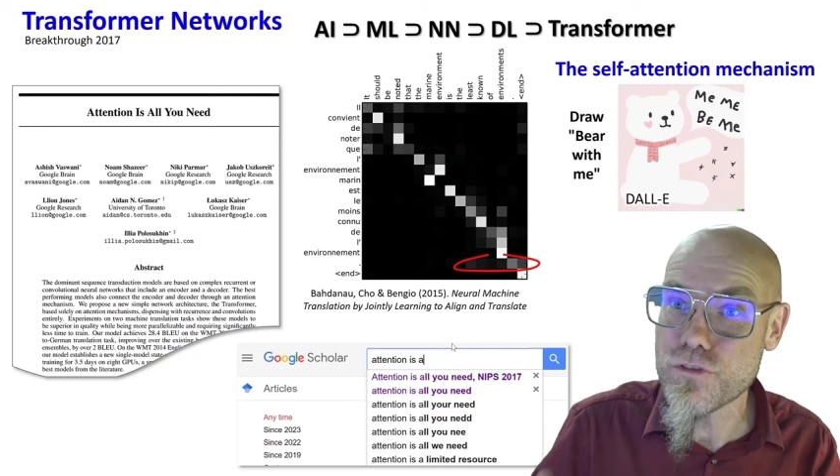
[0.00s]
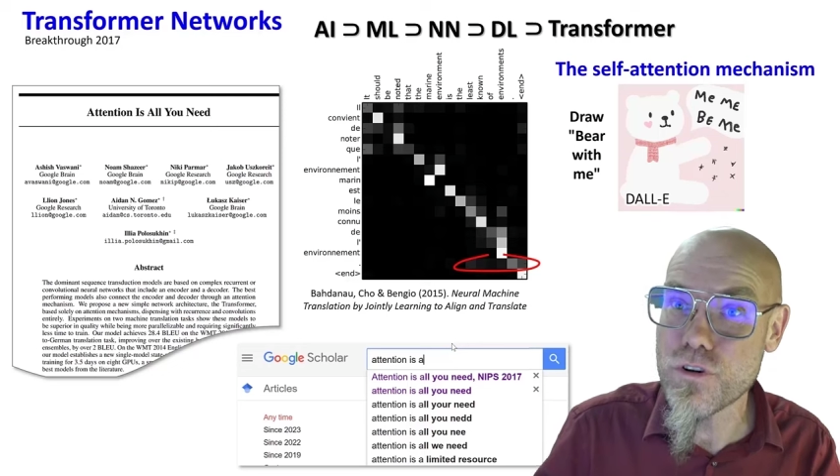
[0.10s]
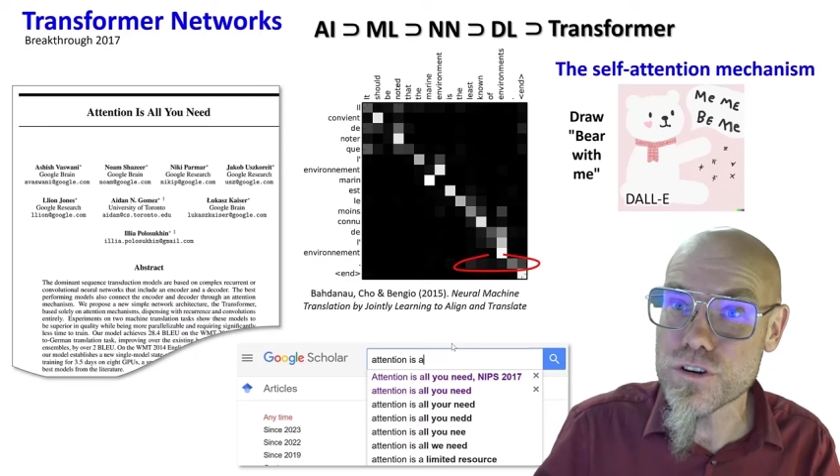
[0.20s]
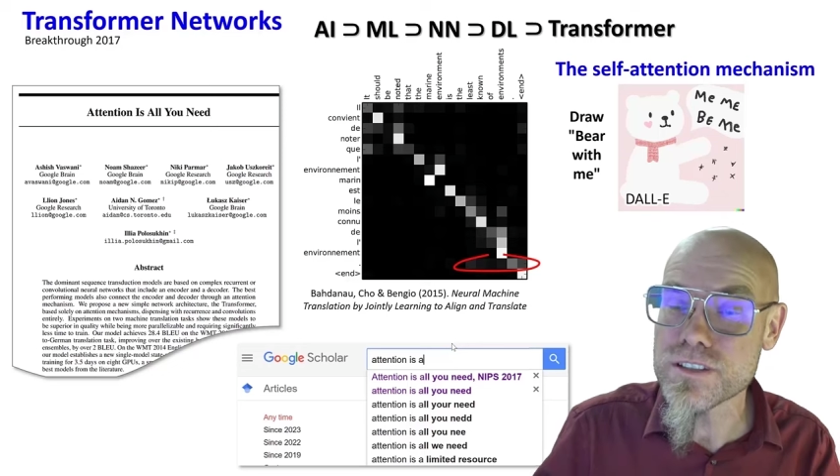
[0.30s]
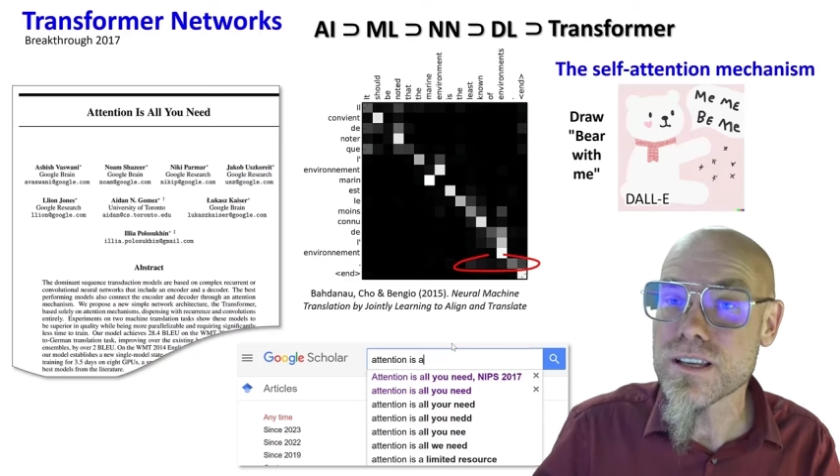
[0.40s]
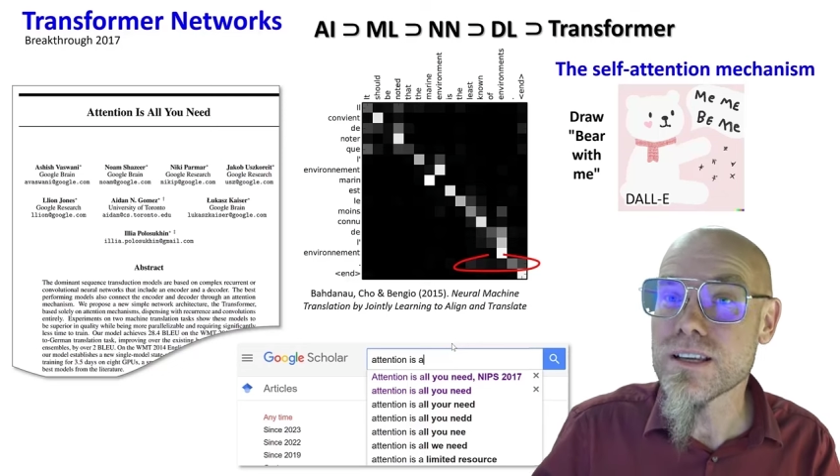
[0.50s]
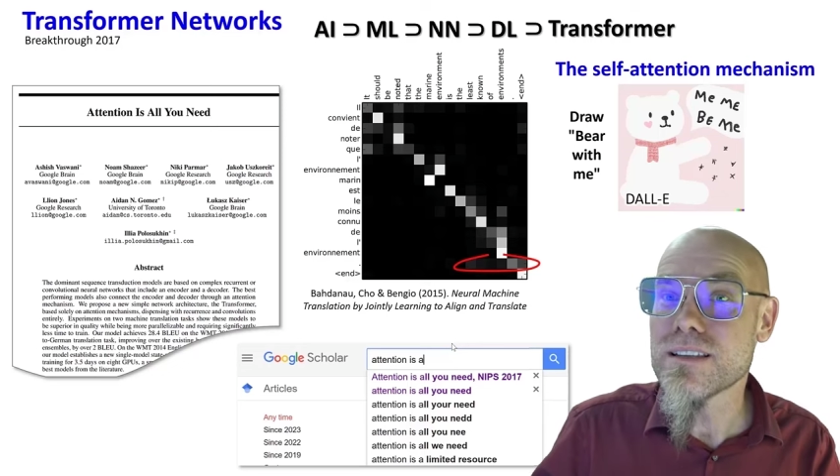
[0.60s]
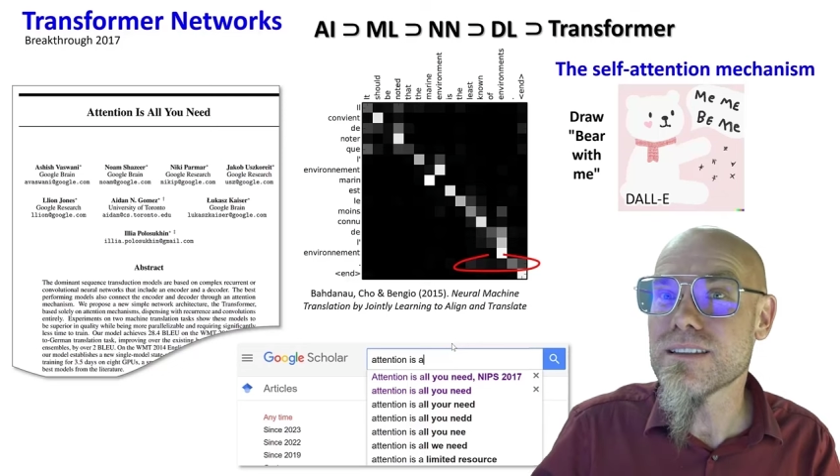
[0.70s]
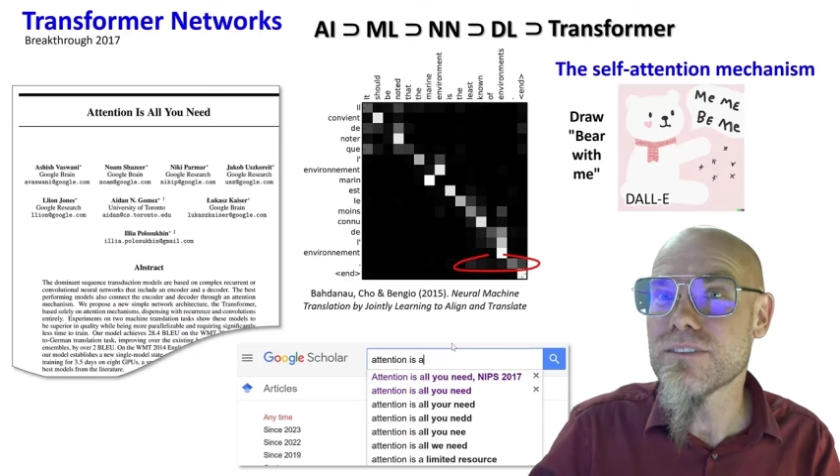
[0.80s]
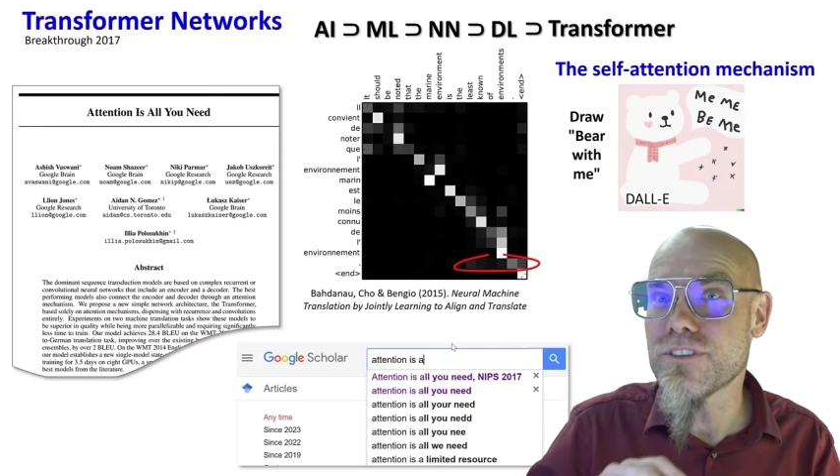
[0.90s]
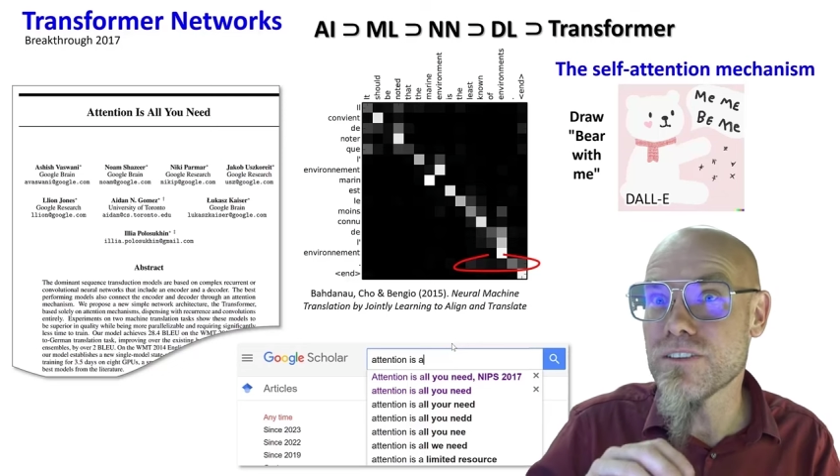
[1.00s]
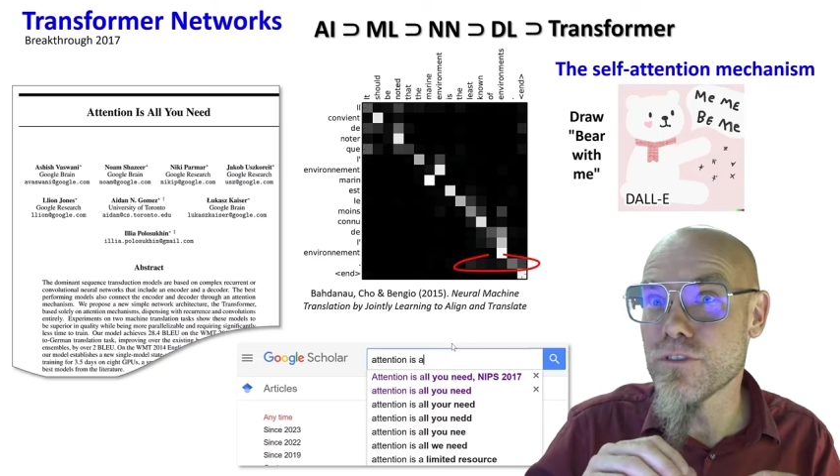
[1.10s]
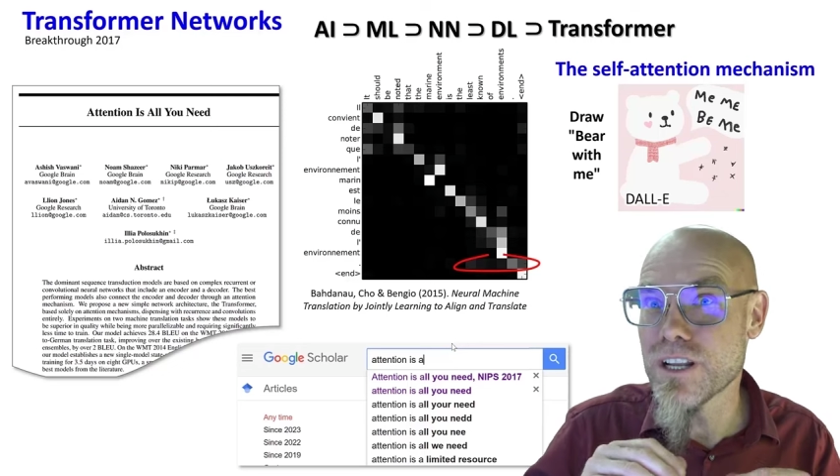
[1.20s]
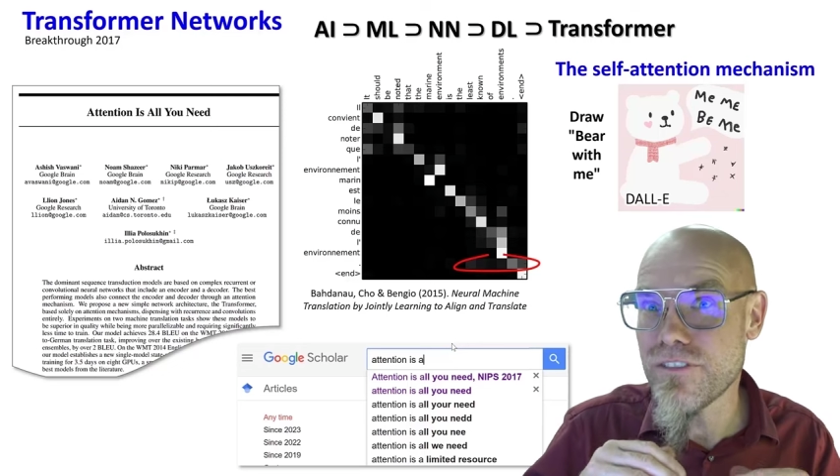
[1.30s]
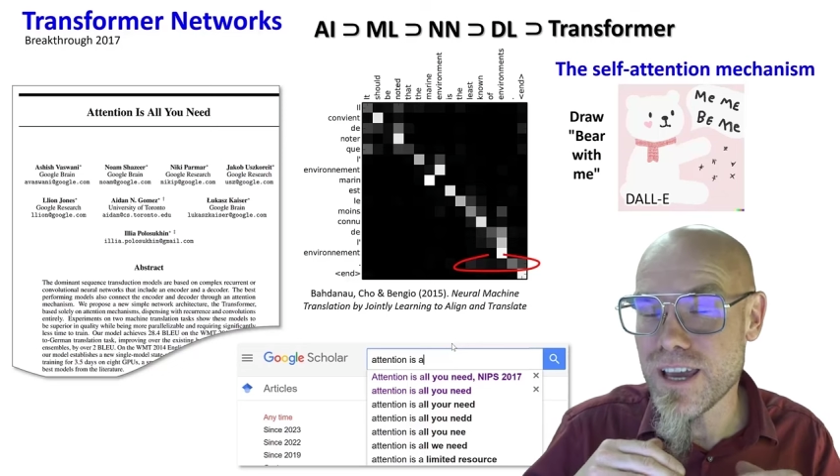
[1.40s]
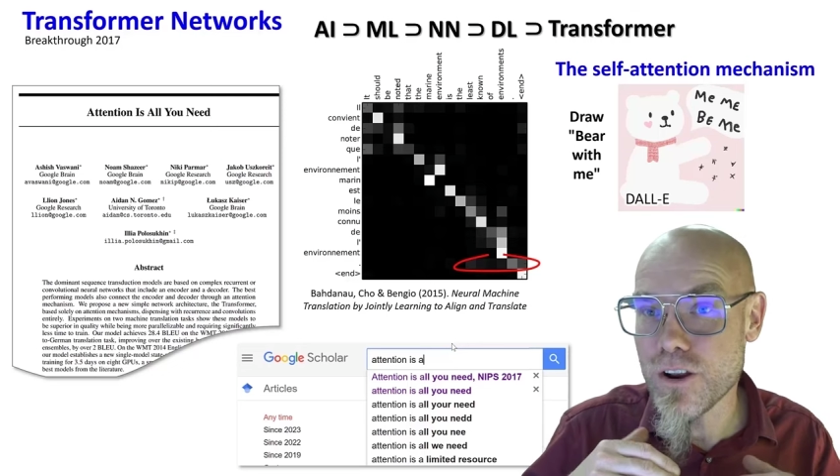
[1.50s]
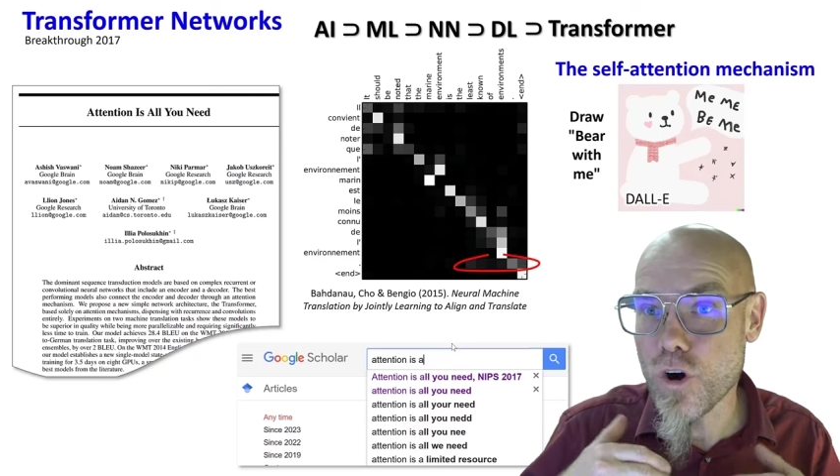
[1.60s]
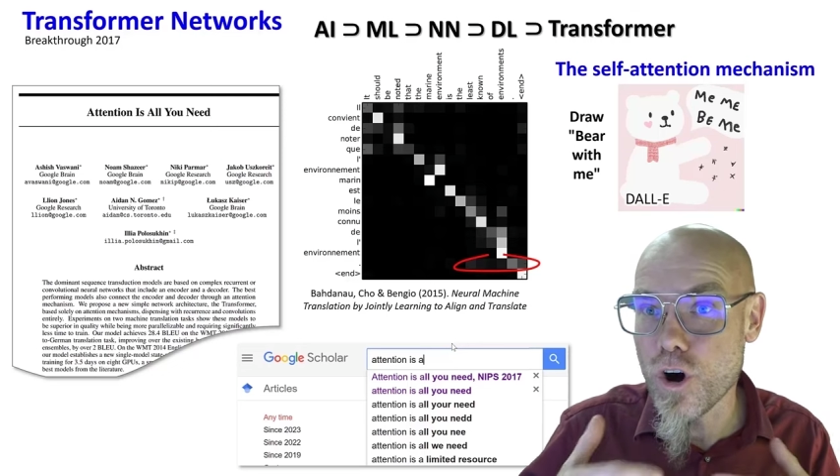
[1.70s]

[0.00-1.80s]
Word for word: course, if it would have had